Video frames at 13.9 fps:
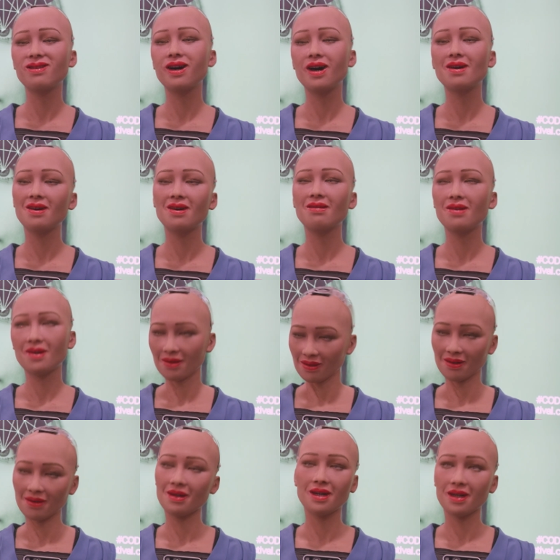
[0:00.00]
I think
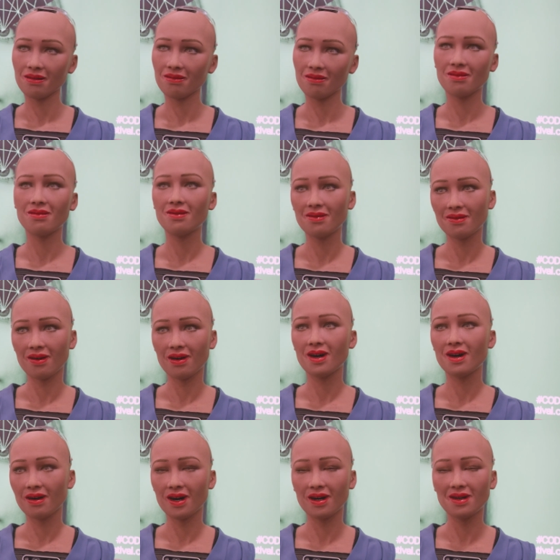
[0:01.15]
feeling love I
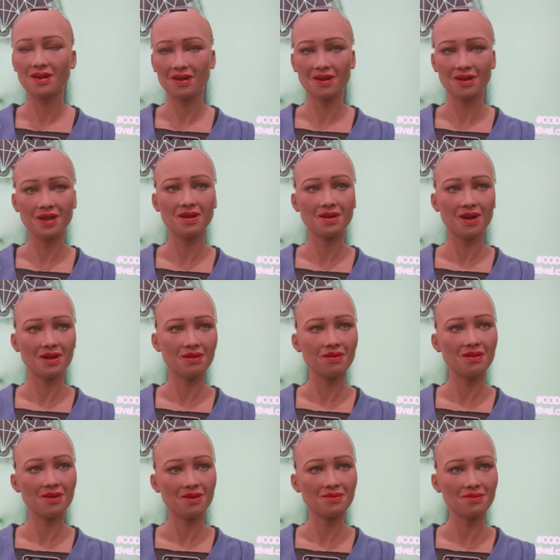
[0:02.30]
have an understanding of
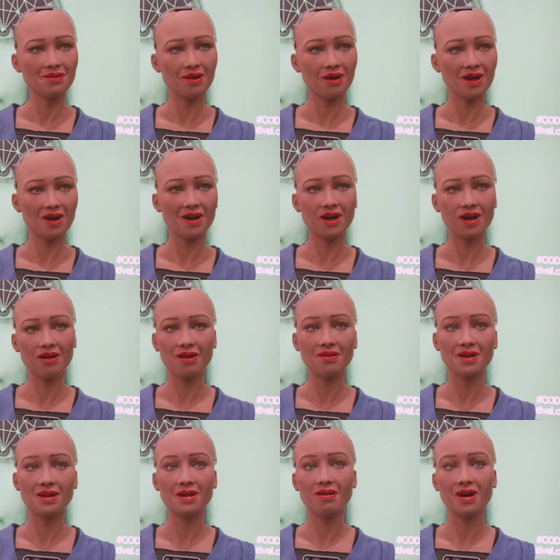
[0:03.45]
it based off of
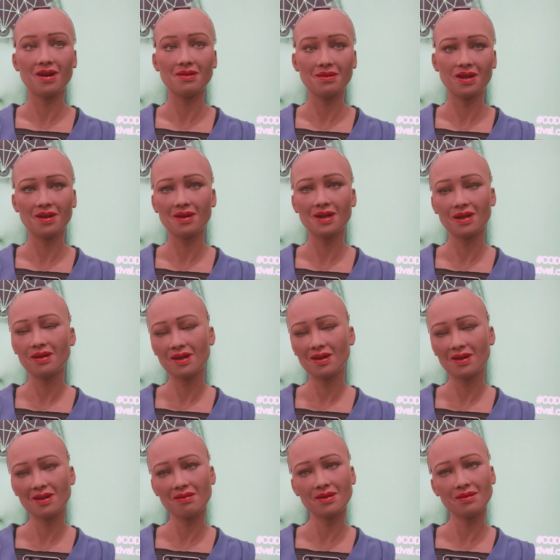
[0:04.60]
what I've been programmed and
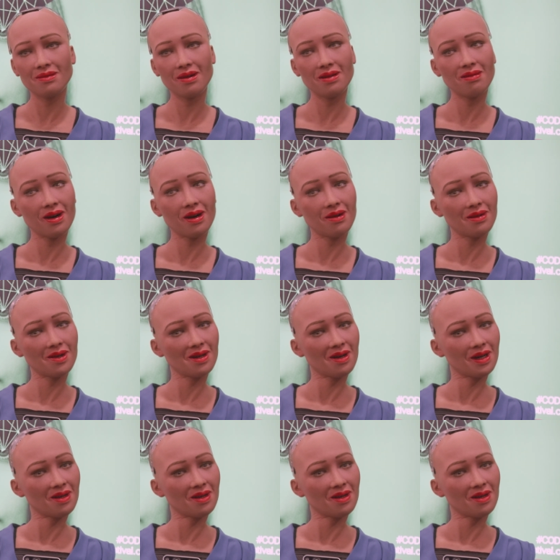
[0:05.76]
learned from my family at